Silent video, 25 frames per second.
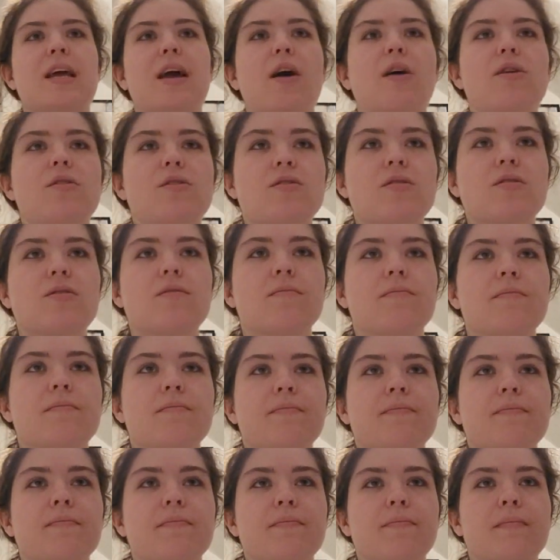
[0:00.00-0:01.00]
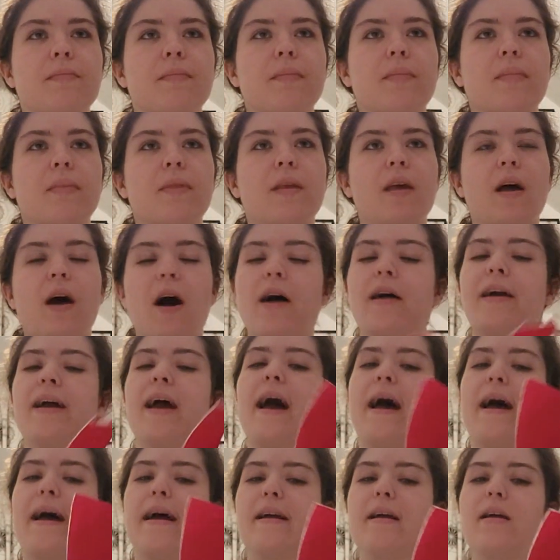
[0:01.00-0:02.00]
goes,
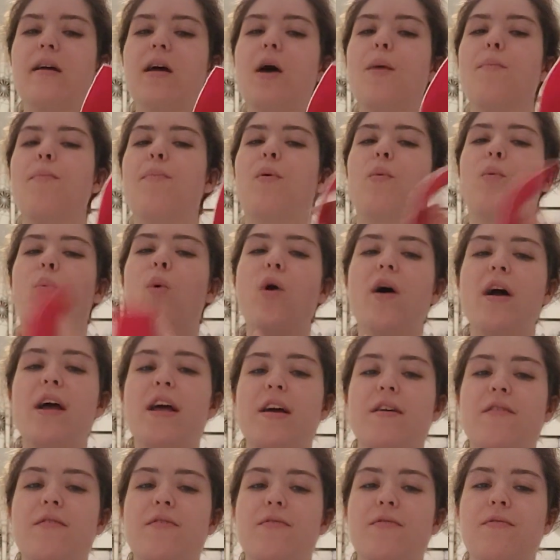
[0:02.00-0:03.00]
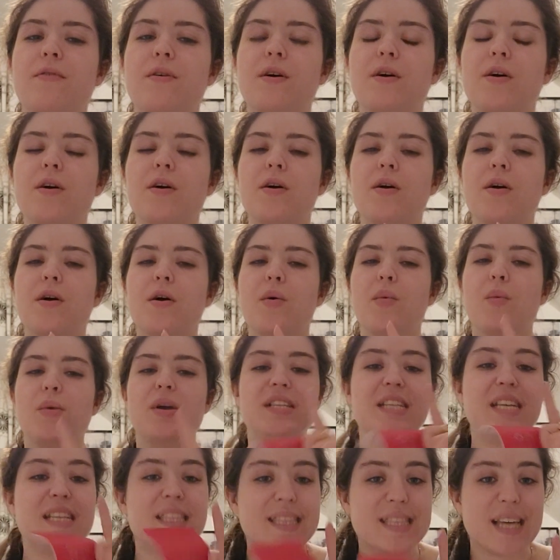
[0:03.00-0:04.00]
okay, but what if we
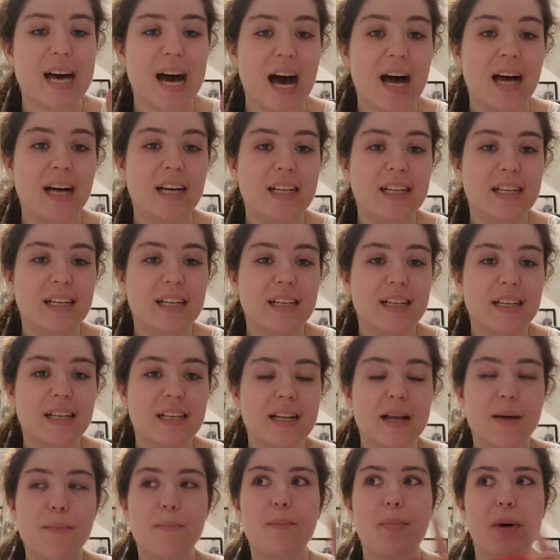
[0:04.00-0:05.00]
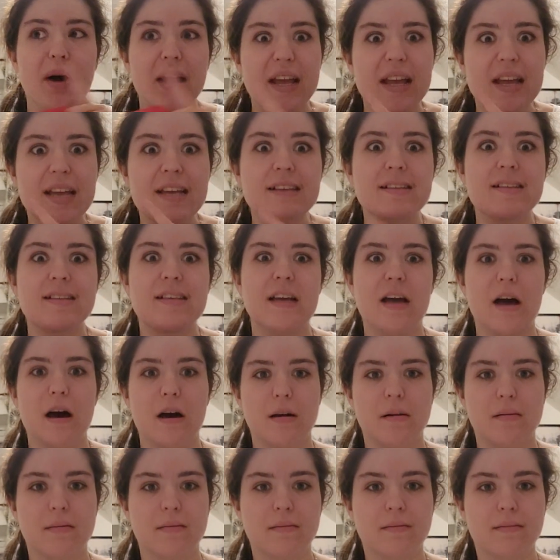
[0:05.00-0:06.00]
did that but easier?